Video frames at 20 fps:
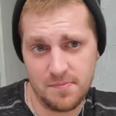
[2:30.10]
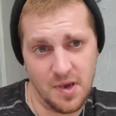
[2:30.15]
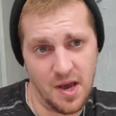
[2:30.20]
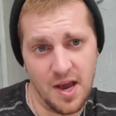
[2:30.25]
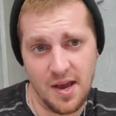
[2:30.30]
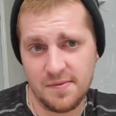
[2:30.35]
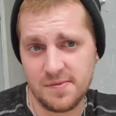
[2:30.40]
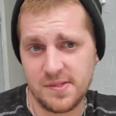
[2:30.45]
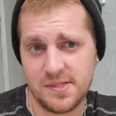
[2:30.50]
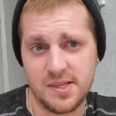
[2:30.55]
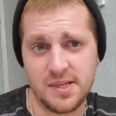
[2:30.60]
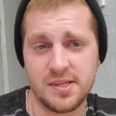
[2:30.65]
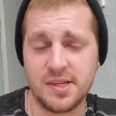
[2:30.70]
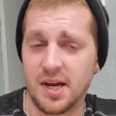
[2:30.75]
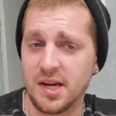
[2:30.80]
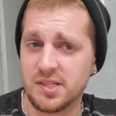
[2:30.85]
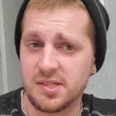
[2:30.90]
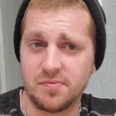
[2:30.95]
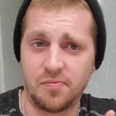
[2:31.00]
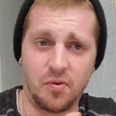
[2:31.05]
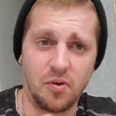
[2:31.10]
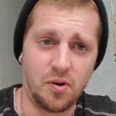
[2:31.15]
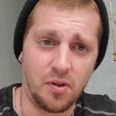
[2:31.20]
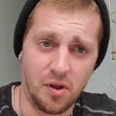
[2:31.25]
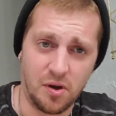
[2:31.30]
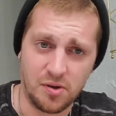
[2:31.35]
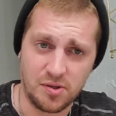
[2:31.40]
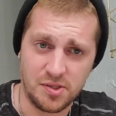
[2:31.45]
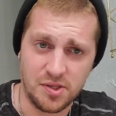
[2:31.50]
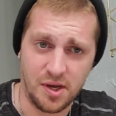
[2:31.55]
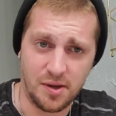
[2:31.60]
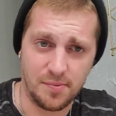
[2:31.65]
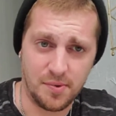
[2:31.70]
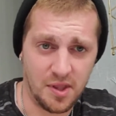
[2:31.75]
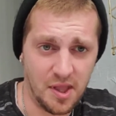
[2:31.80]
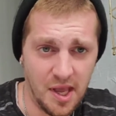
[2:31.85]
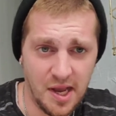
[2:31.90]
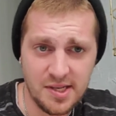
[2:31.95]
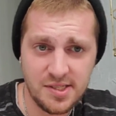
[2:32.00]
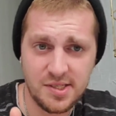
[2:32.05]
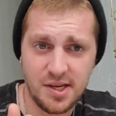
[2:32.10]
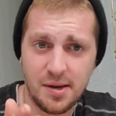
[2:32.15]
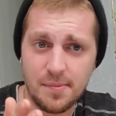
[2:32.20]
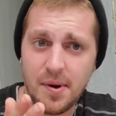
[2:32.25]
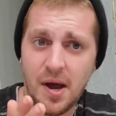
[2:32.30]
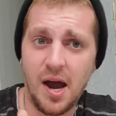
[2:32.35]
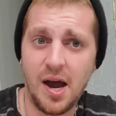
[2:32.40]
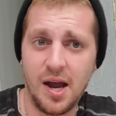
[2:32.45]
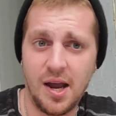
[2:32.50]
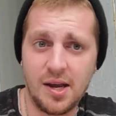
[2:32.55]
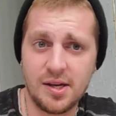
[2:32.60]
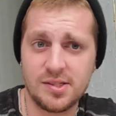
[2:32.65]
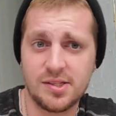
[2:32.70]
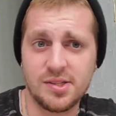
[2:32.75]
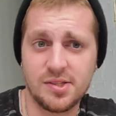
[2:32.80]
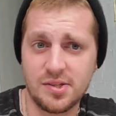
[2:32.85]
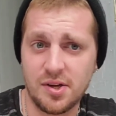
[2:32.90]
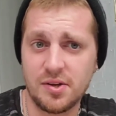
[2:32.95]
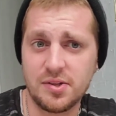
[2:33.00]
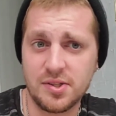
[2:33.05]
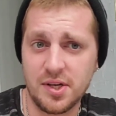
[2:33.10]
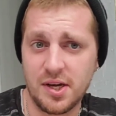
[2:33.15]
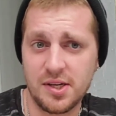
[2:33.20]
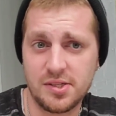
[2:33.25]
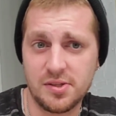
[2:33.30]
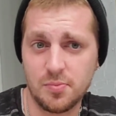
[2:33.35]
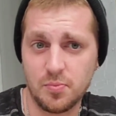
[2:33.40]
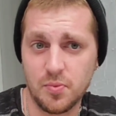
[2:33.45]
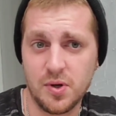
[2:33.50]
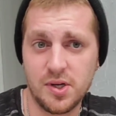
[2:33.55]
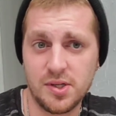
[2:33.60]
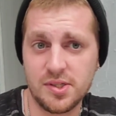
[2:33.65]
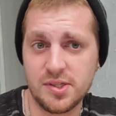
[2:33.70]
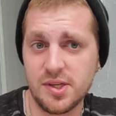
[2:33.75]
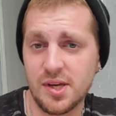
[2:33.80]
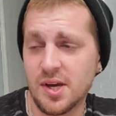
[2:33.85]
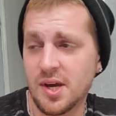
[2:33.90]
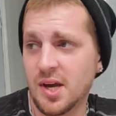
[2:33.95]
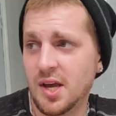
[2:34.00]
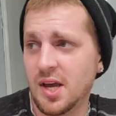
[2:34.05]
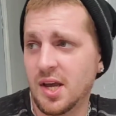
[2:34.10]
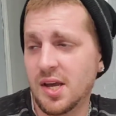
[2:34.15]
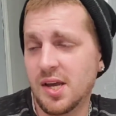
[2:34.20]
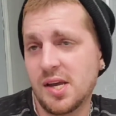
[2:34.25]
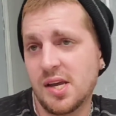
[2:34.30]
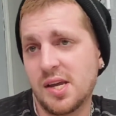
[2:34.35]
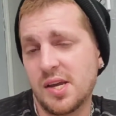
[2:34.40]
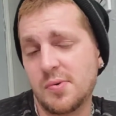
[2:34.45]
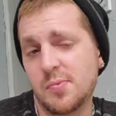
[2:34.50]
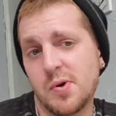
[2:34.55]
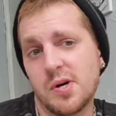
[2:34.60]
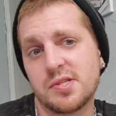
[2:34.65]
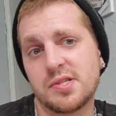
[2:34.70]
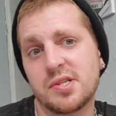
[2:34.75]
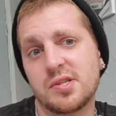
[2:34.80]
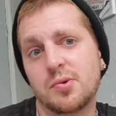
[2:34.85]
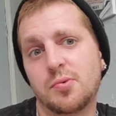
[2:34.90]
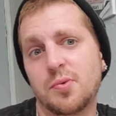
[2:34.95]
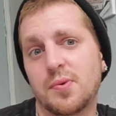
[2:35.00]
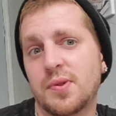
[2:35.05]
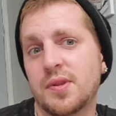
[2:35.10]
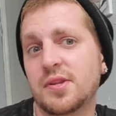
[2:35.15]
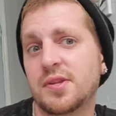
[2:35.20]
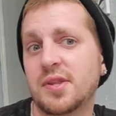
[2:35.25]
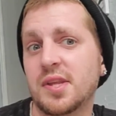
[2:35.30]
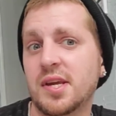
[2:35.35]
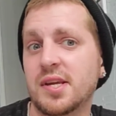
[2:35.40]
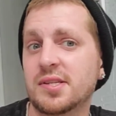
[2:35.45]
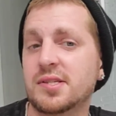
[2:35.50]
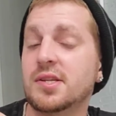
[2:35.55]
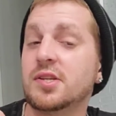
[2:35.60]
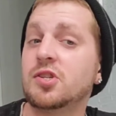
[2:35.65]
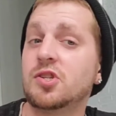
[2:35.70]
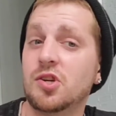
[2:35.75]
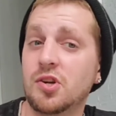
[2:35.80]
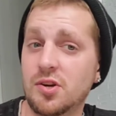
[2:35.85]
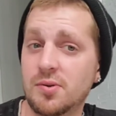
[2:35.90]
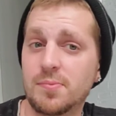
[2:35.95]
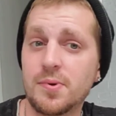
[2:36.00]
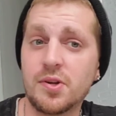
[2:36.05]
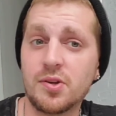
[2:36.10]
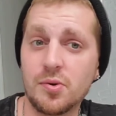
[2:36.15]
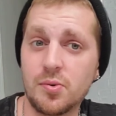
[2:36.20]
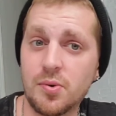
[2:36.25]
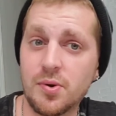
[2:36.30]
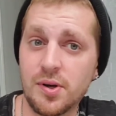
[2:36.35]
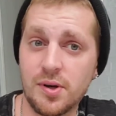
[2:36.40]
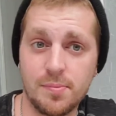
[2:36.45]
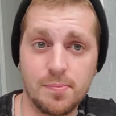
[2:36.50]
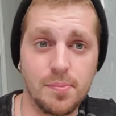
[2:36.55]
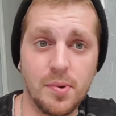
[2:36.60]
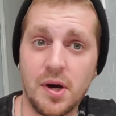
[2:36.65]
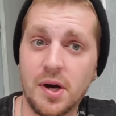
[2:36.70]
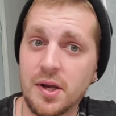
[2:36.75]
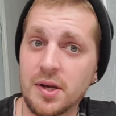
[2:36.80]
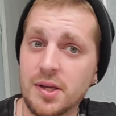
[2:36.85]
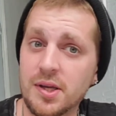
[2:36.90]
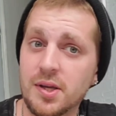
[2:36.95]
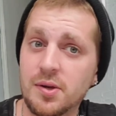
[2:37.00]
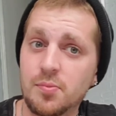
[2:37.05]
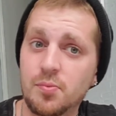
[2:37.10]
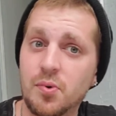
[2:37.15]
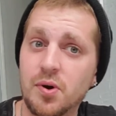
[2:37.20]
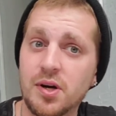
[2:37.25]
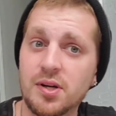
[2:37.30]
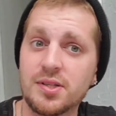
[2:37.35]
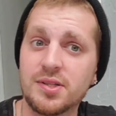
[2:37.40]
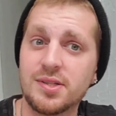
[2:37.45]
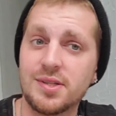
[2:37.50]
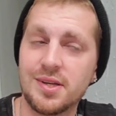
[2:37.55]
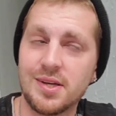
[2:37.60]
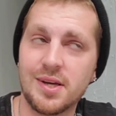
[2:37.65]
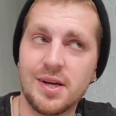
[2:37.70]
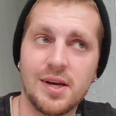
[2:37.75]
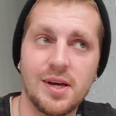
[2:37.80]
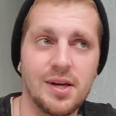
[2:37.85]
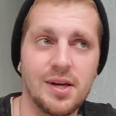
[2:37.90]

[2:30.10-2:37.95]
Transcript: I haven't seen Tyson for a long time. The last time I actually saw Tyson he wasn't doing the things he should have been doing, but he was